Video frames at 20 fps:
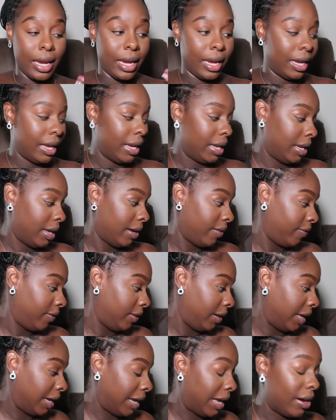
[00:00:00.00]
and I feel
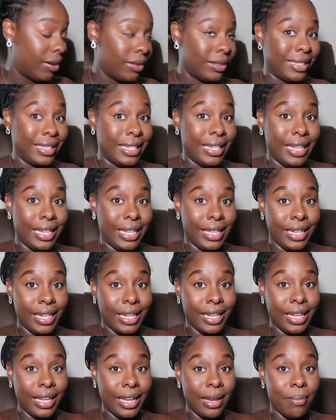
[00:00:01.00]
like I was an
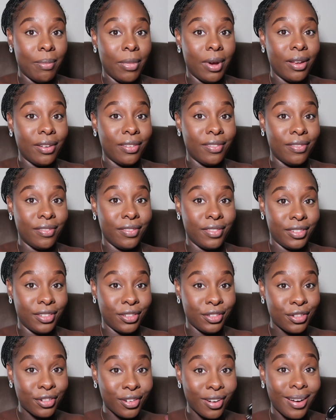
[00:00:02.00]
idiot and bought the
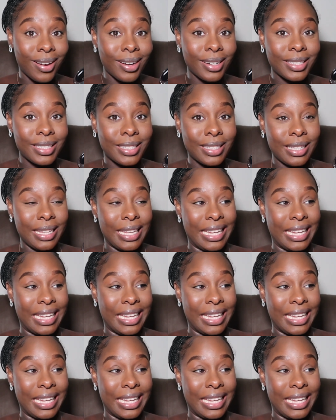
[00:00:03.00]
Viltrox,